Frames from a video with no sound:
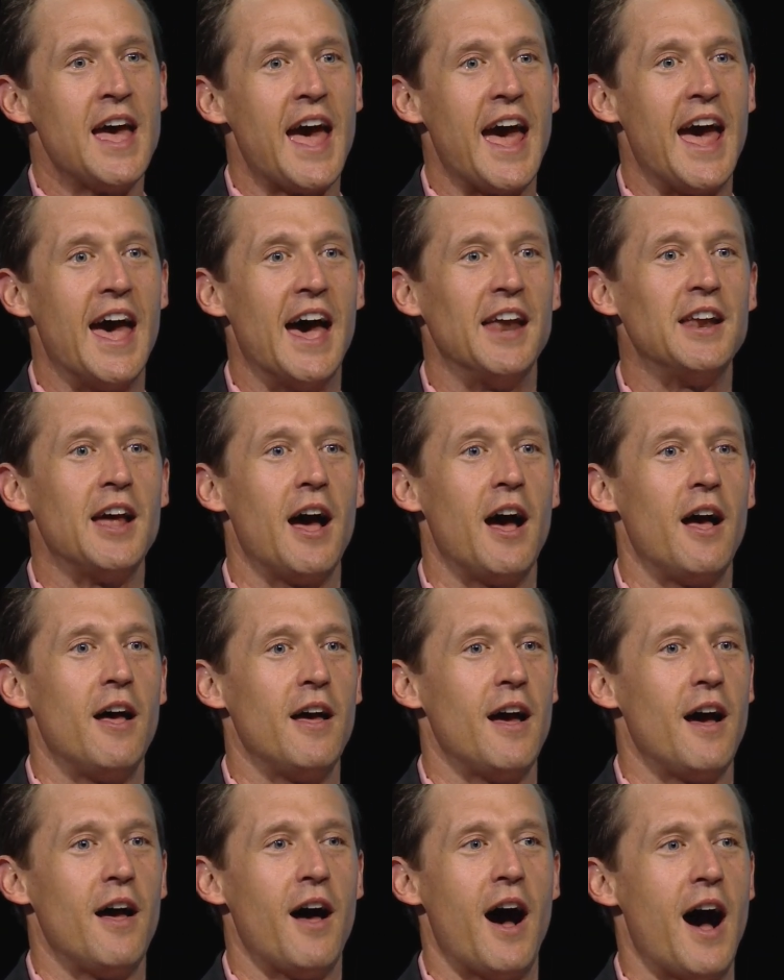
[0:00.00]
And
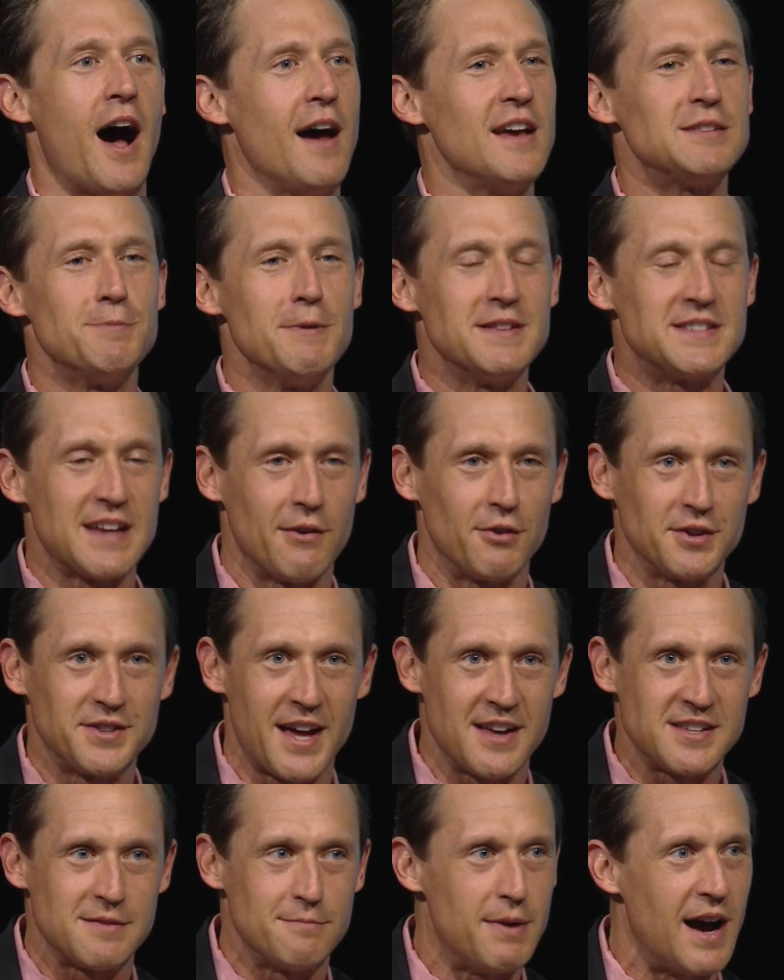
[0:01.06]
I spent several
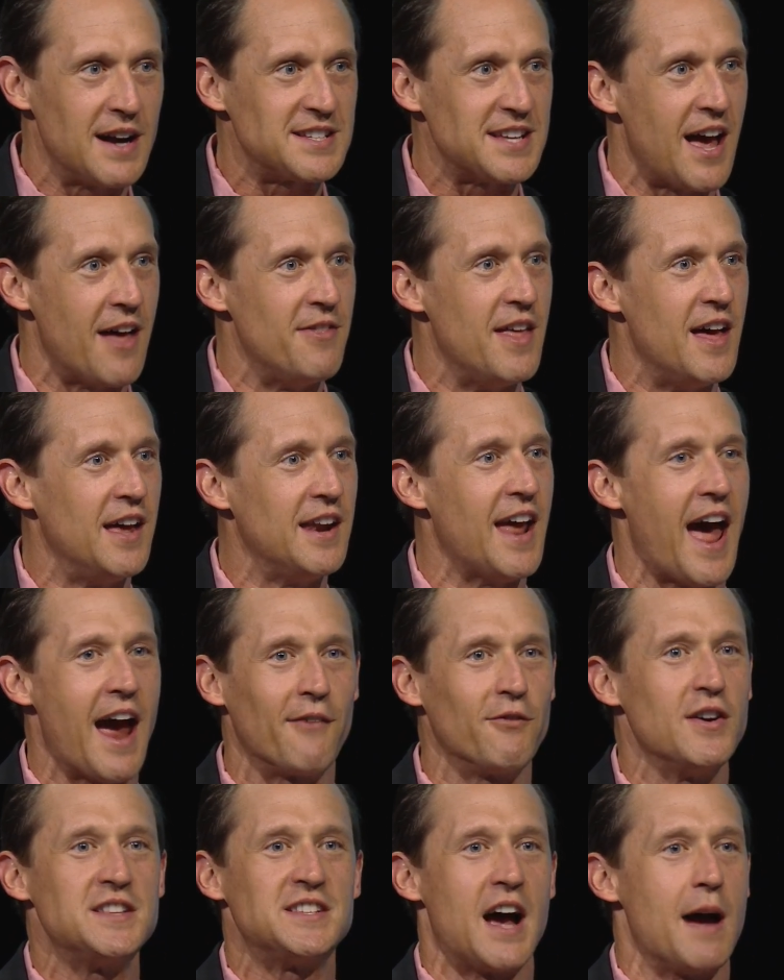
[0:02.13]
$1,000s, and then
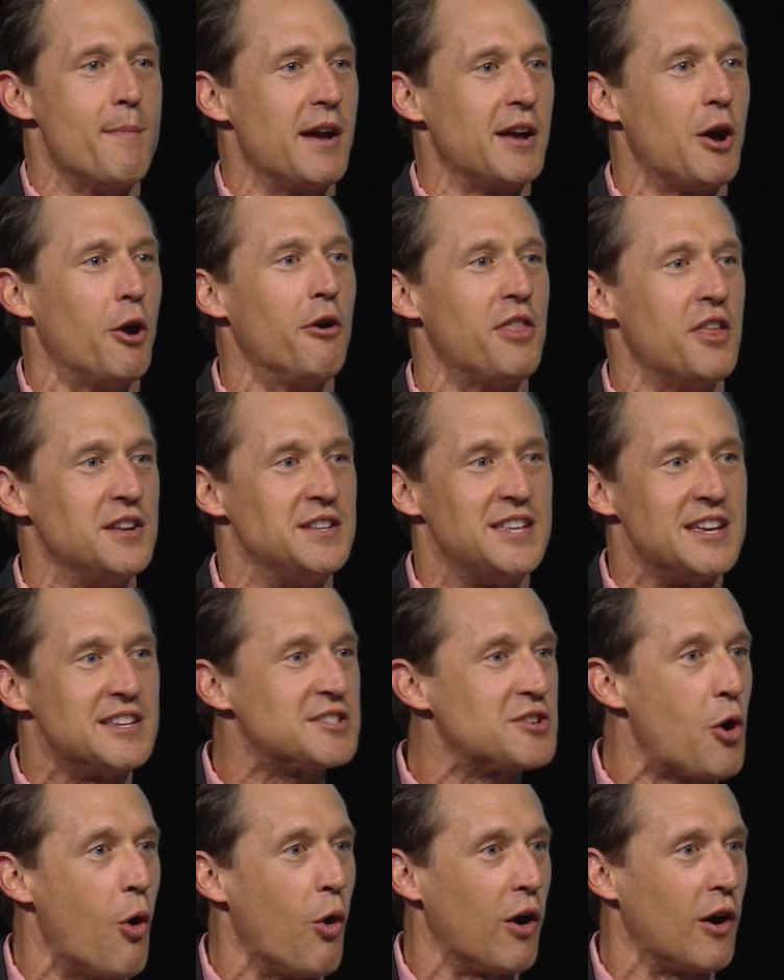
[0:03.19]
every time I go to the
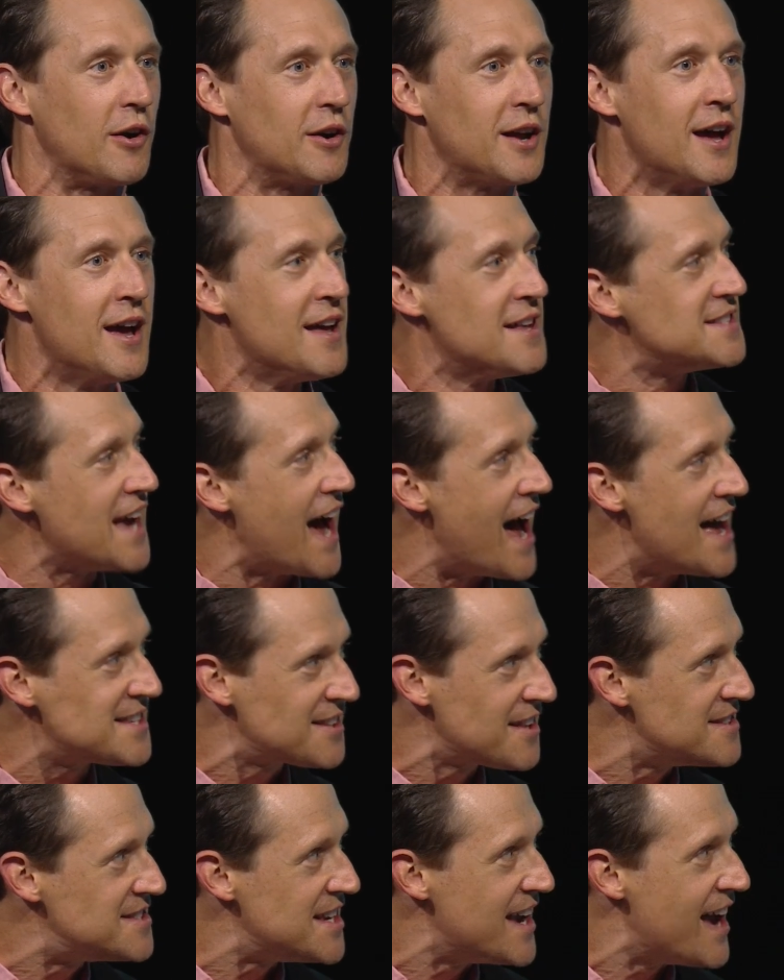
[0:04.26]
Discord to ask
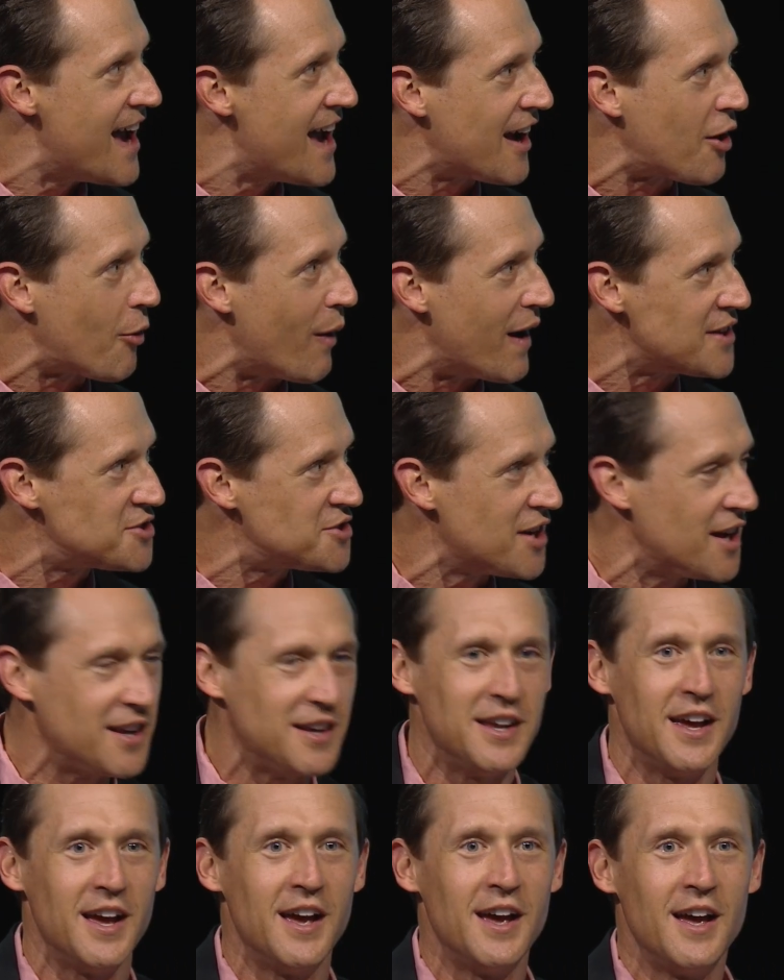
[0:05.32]
the TA a
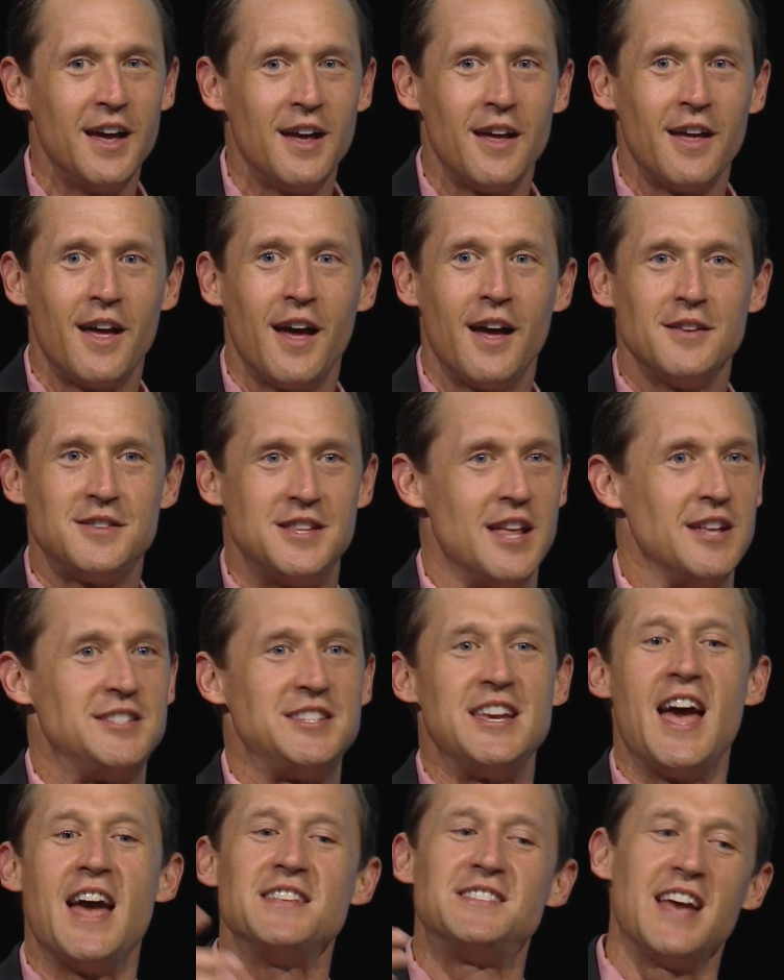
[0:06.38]
question, the
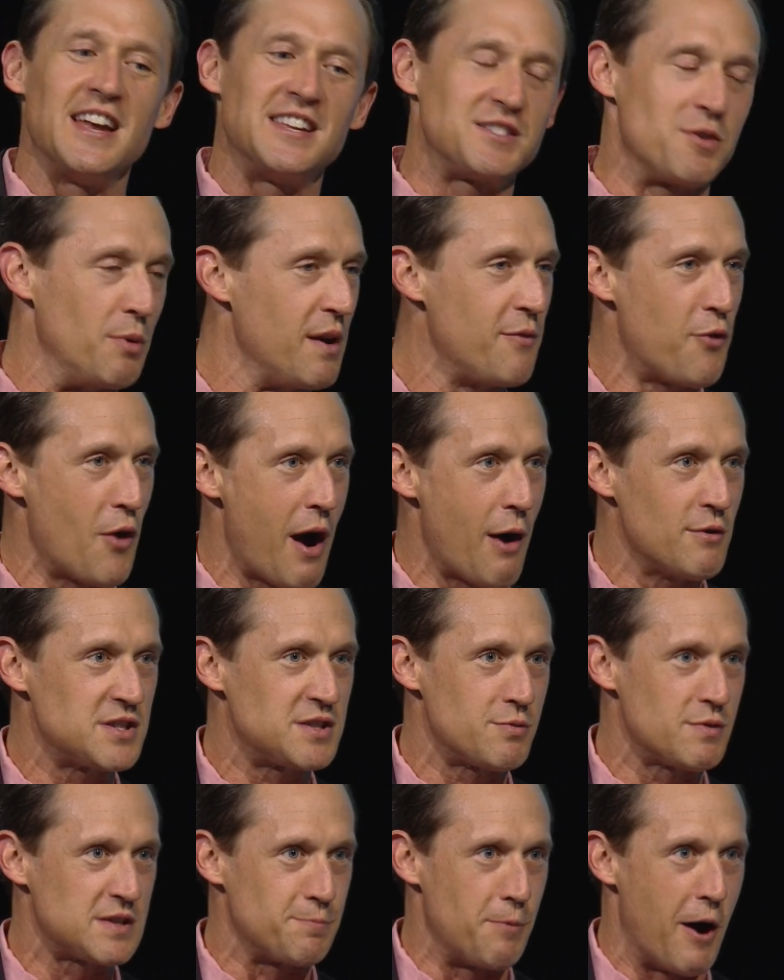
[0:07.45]
TA takes 24 hours
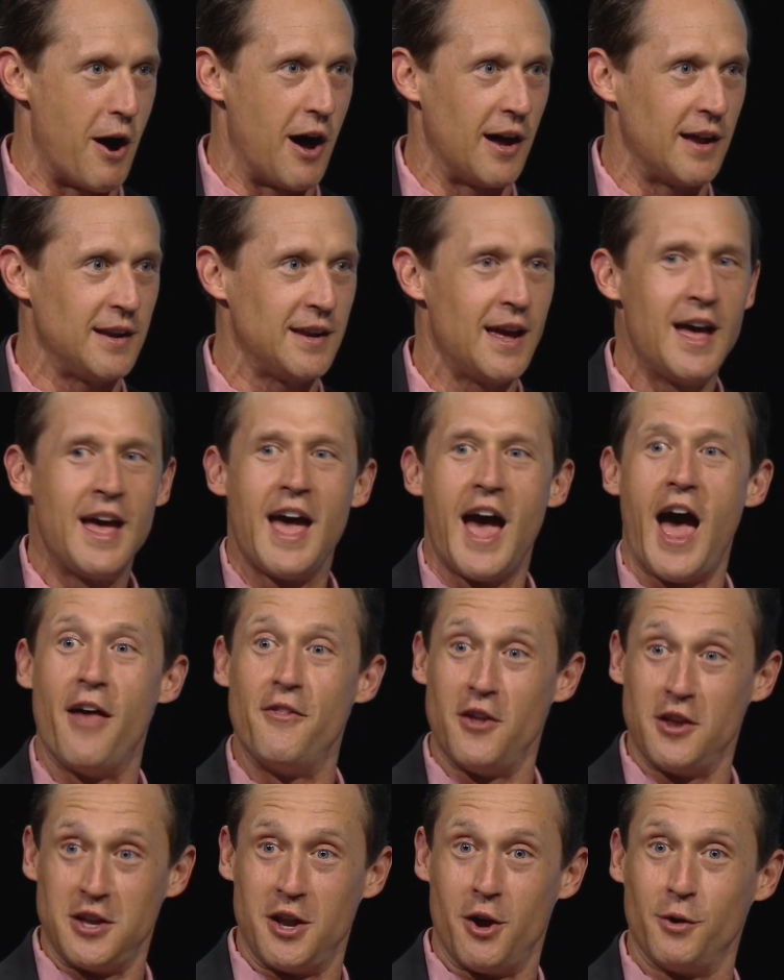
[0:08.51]
to respond, and
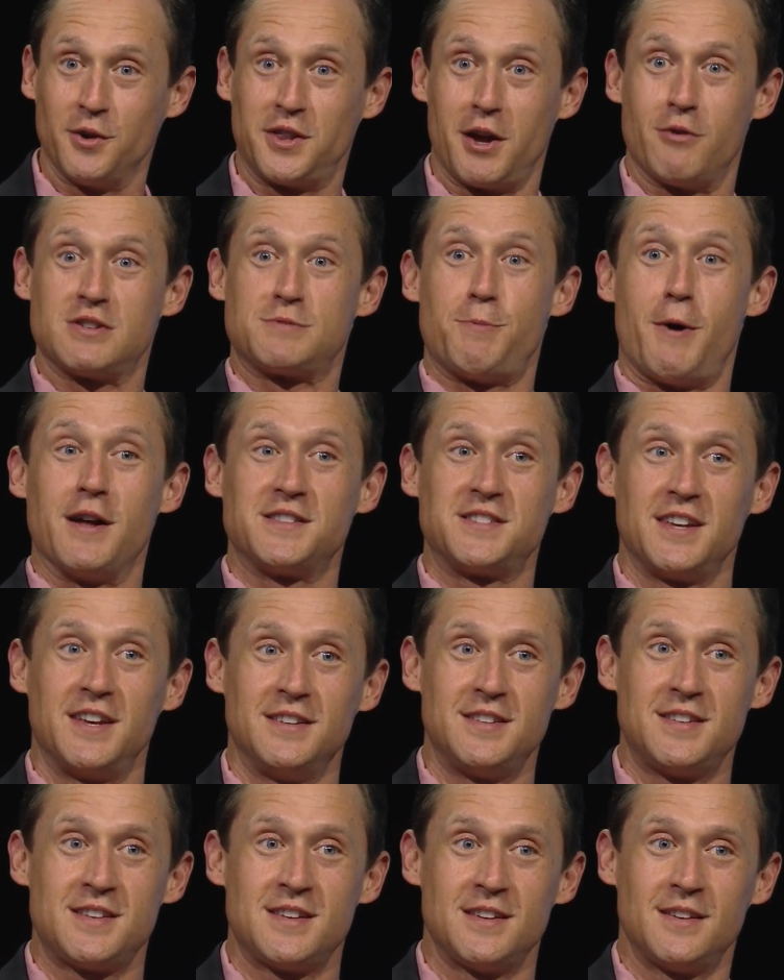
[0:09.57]
then you know what their response
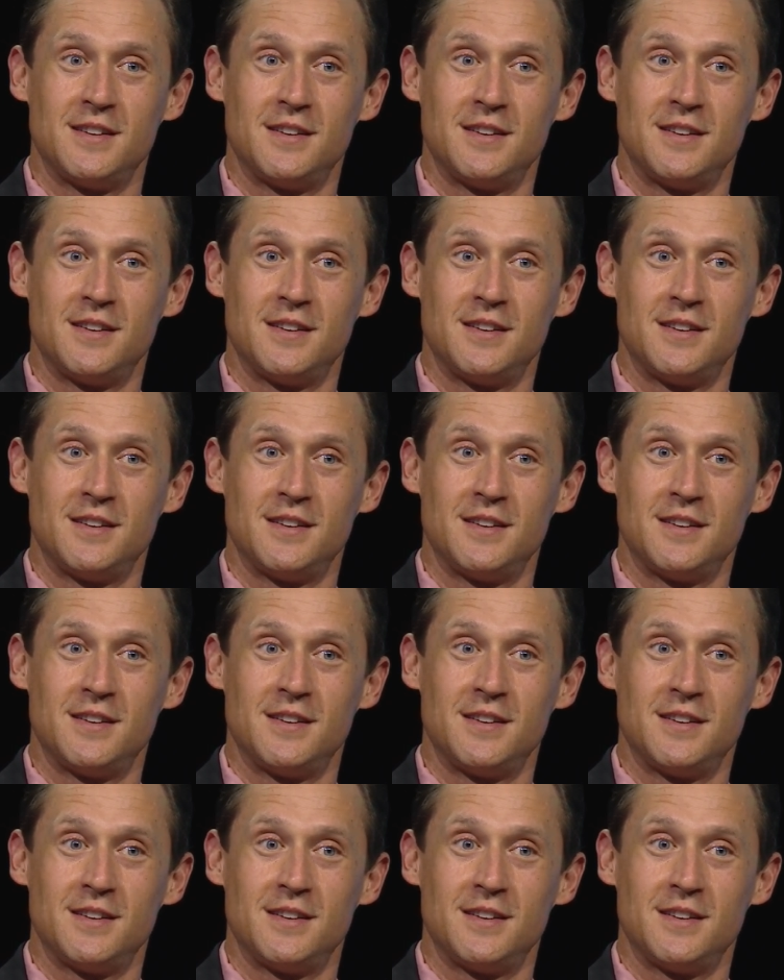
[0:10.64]
is?